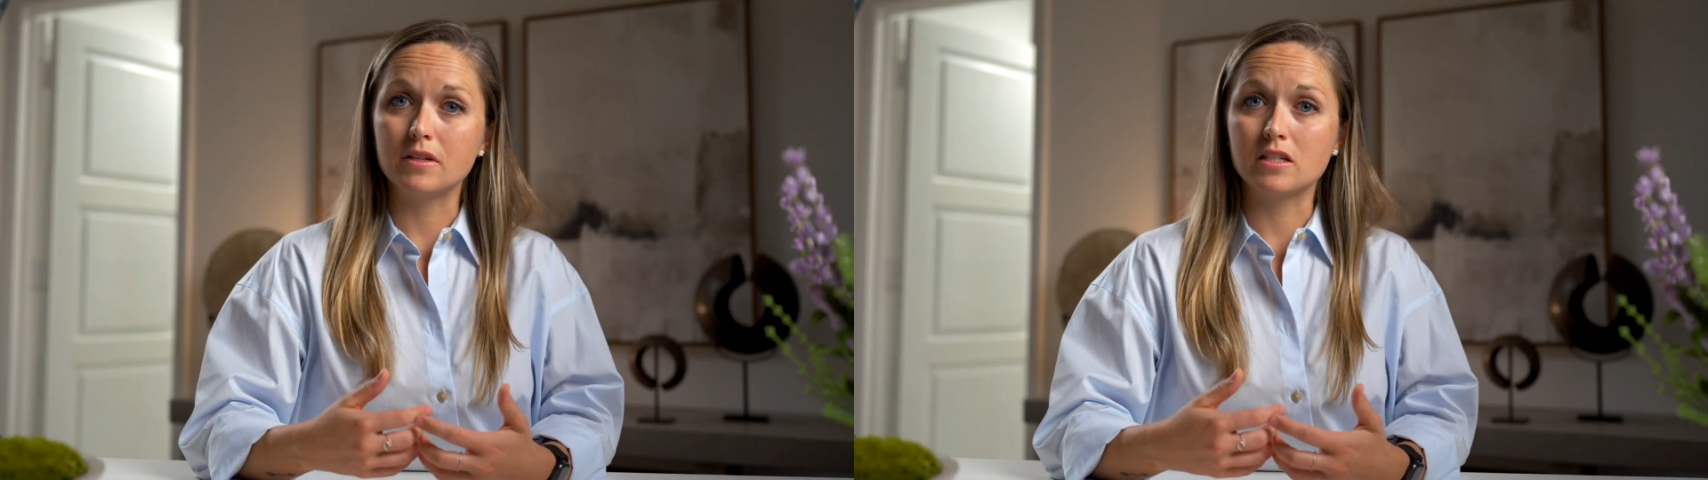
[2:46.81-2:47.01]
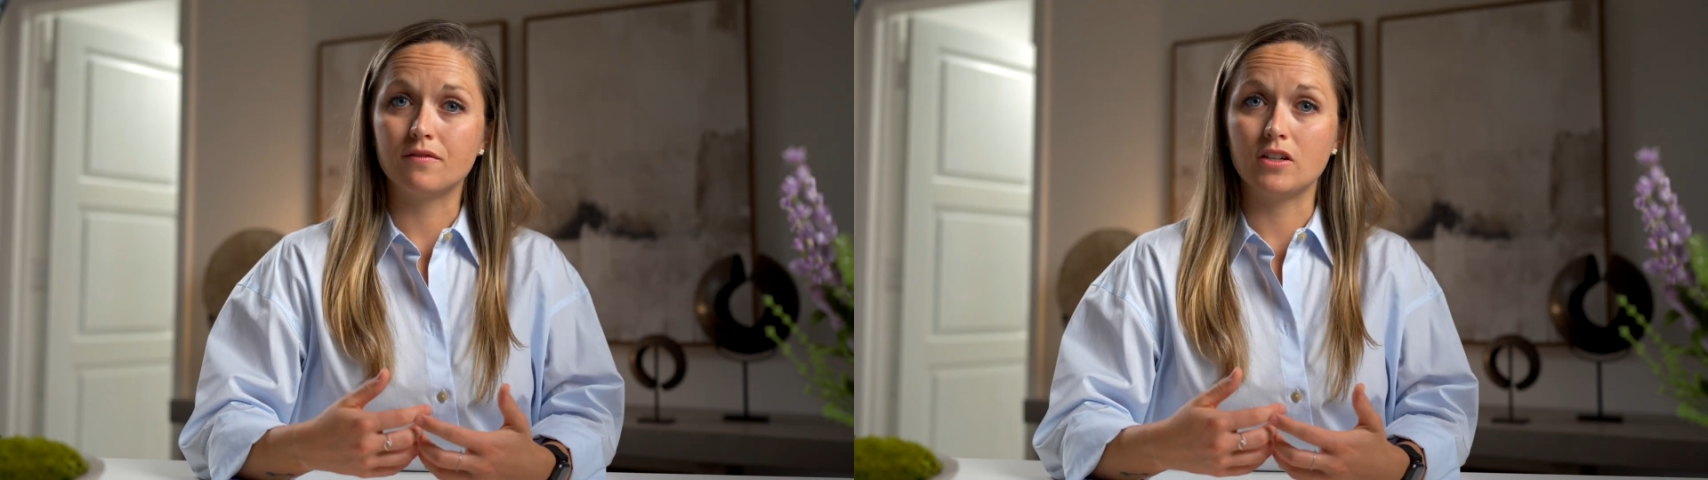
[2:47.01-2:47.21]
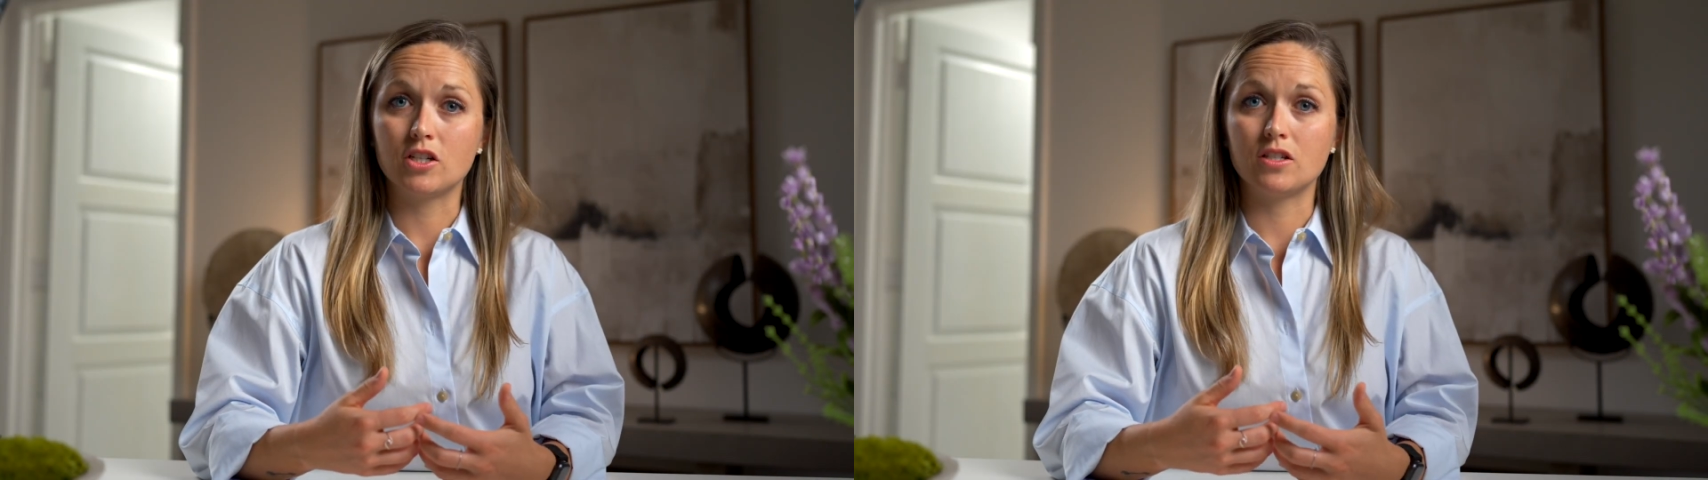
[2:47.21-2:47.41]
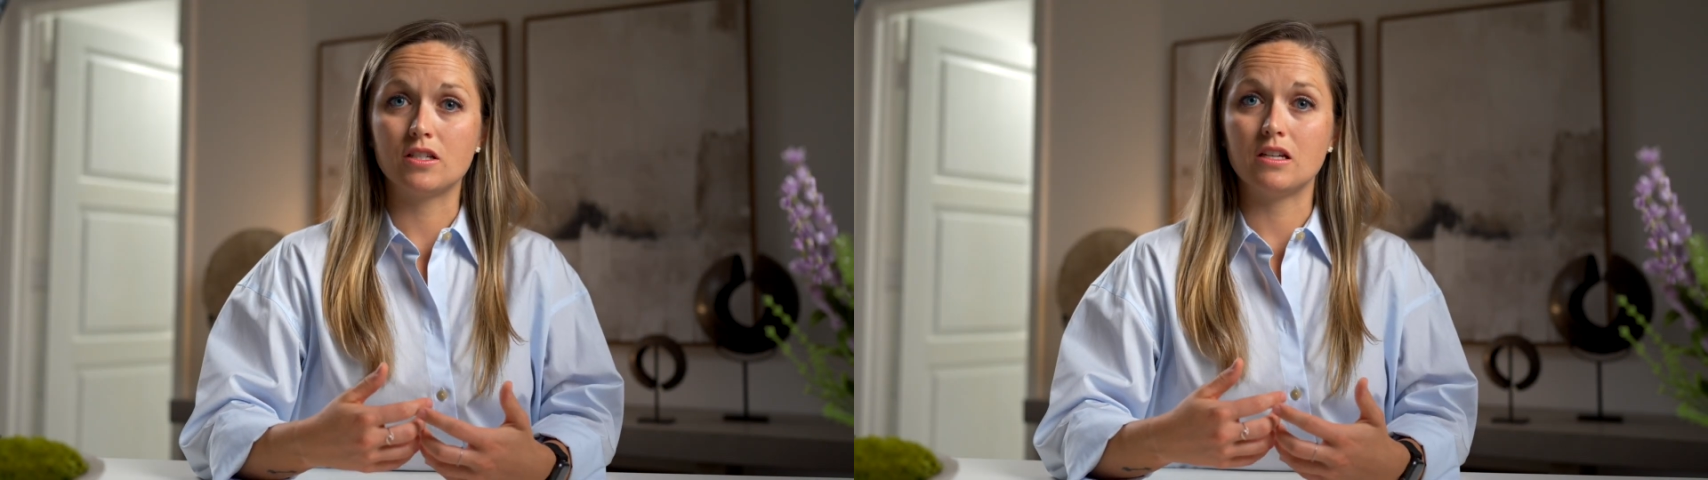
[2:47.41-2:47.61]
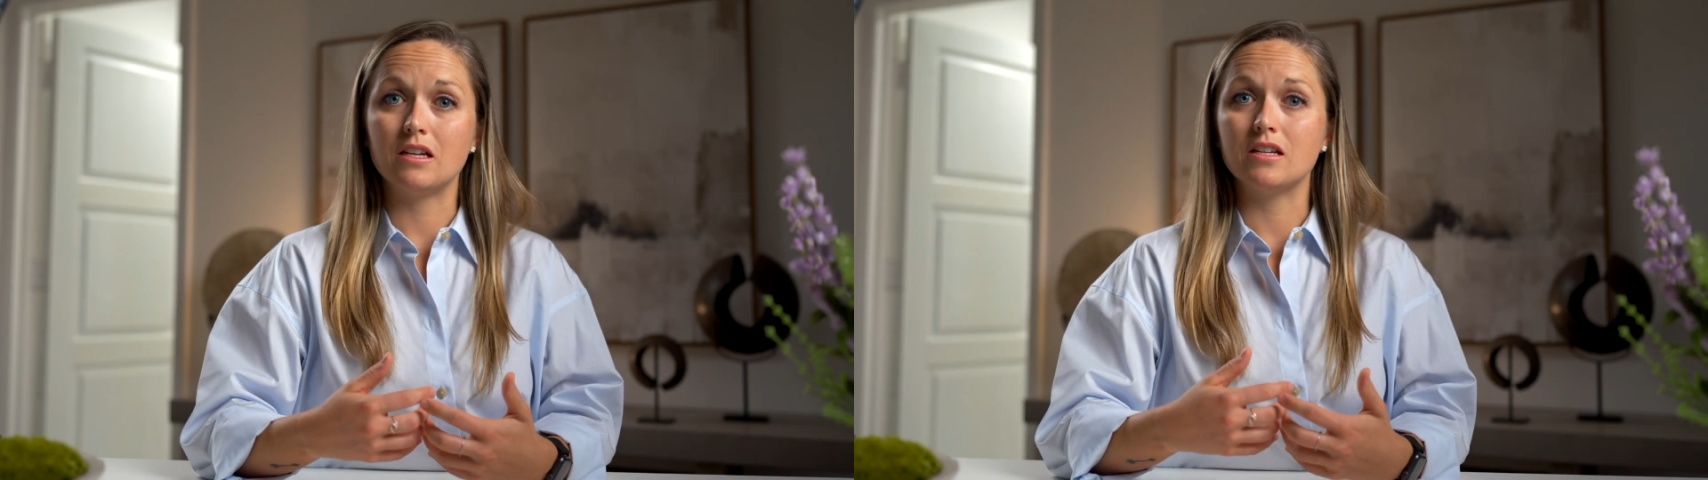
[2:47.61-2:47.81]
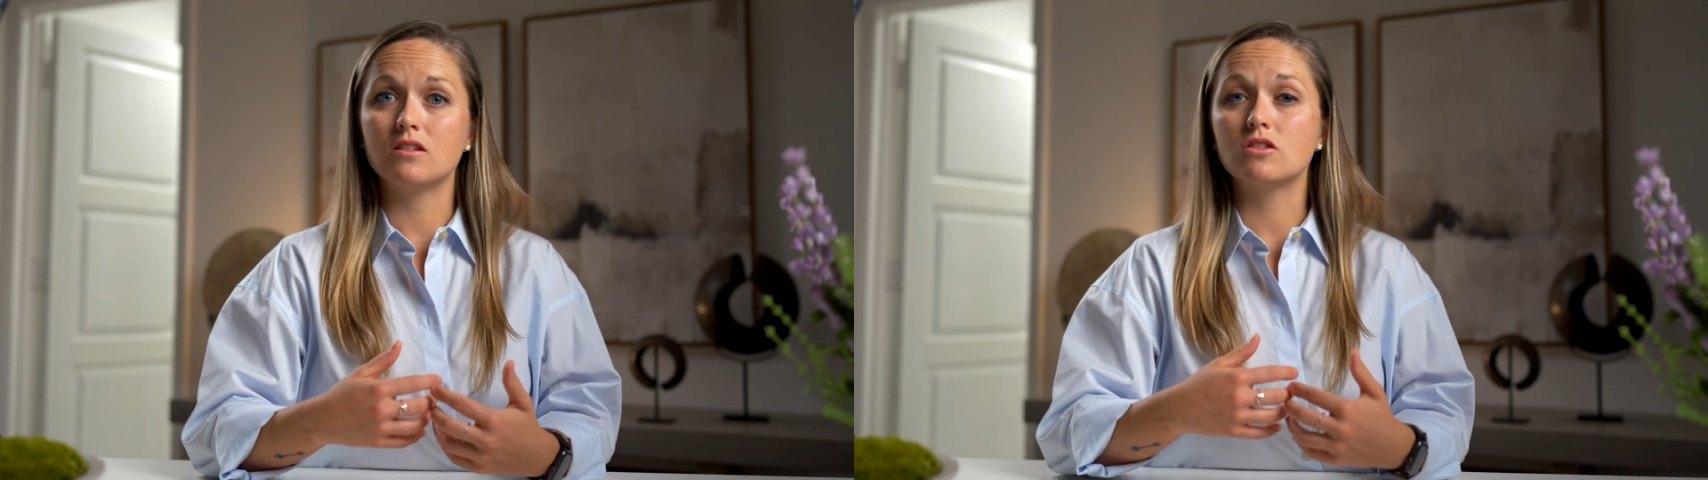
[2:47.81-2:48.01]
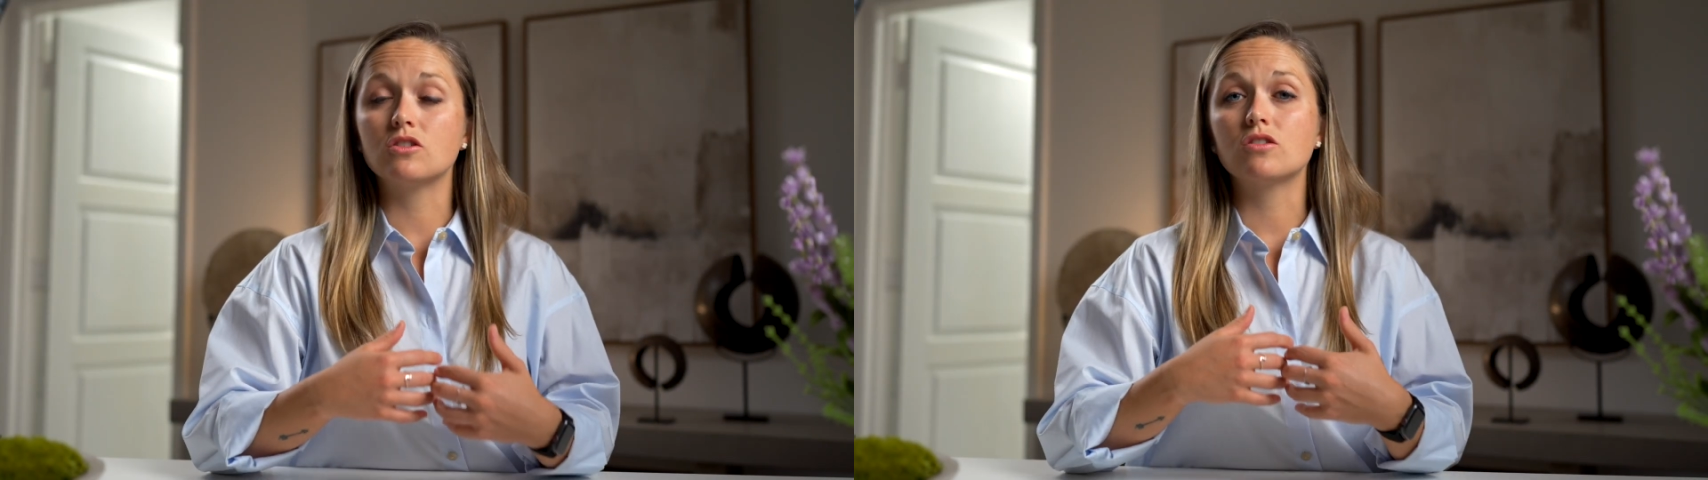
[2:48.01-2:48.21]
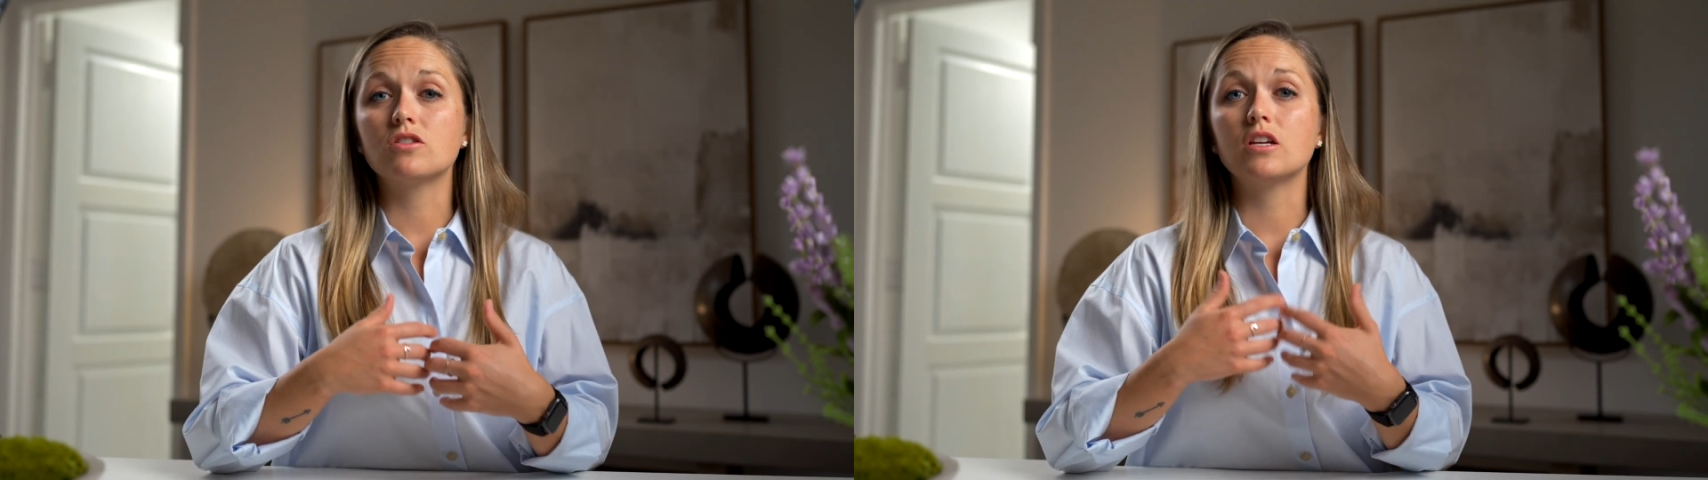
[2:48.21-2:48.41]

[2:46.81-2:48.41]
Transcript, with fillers: this deficiency is just